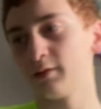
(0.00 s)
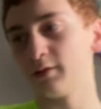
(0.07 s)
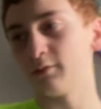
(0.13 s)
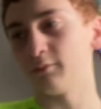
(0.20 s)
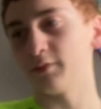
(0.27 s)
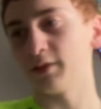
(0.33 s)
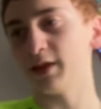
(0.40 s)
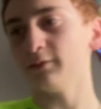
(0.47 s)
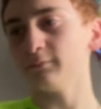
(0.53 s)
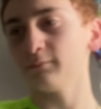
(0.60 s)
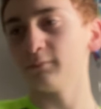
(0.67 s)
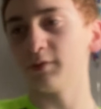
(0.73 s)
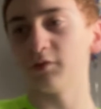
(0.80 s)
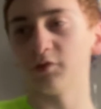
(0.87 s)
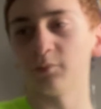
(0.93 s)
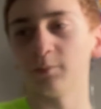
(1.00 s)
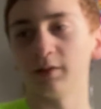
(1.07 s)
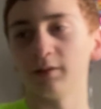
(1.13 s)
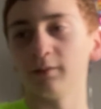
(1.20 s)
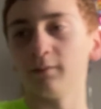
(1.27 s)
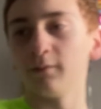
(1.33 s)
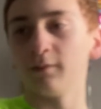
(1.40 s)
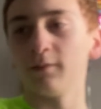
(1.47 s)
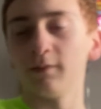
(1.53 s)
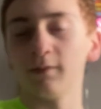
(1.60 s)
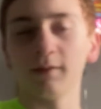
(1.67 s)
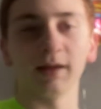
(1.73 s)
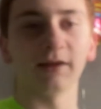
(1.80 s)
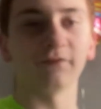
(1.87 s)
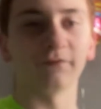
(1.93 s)
with that, this has been
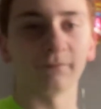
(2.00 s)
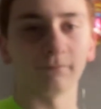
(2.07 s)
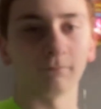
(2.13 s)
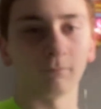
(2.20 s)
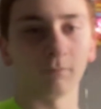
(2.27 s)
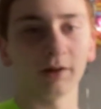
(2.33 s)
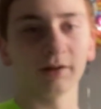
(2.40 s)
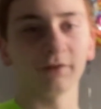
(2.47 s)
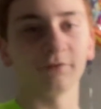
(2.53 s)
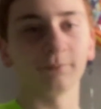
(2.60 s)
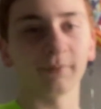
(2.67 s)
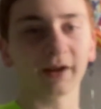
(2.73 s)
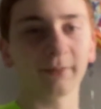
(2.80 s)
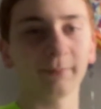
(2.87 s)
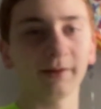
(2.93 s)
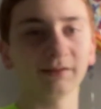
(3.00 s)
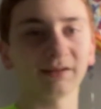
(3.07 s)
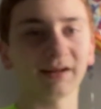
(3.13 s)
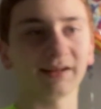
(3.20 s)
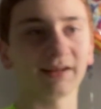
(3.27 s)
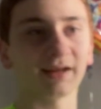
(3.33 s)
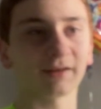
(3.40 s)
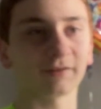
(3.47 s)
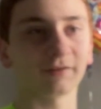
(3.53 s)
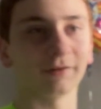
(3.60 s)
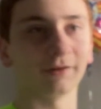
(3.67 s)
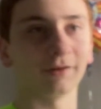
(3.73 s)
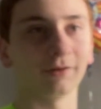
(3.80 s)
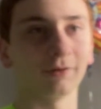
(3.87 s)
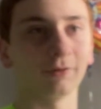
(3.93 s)
What If MegaMan.EXE